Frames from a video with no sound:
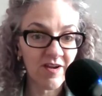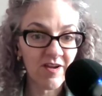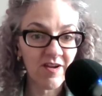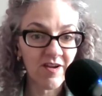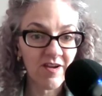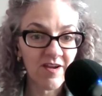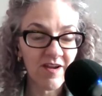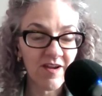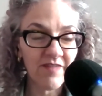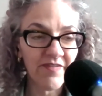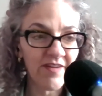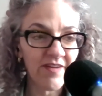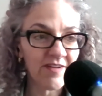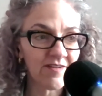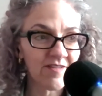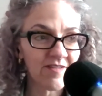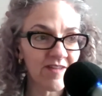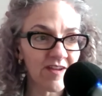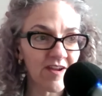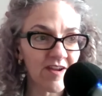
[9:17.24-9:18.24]
And
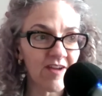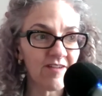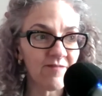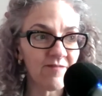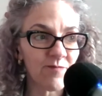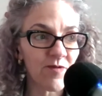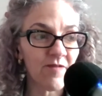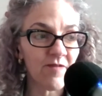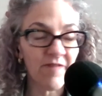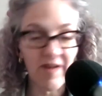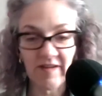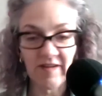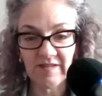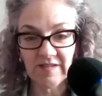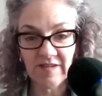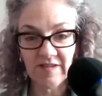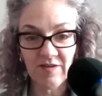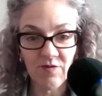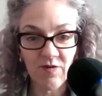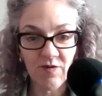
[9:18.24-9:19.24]
that kind of provides
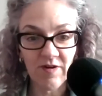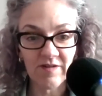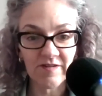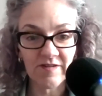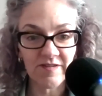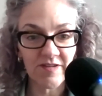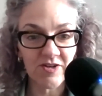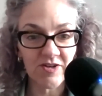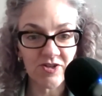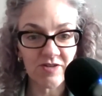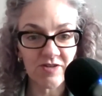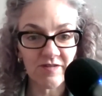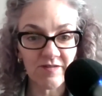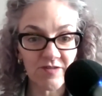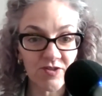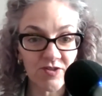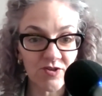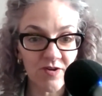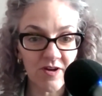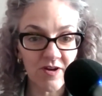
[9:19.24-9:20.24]
the organizational
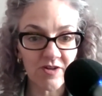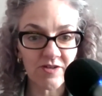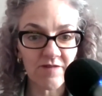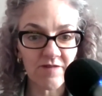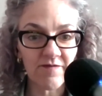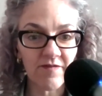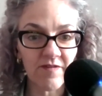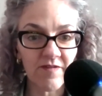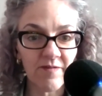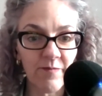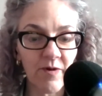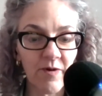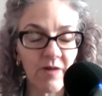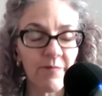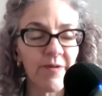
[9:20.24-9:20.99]
structure for the book.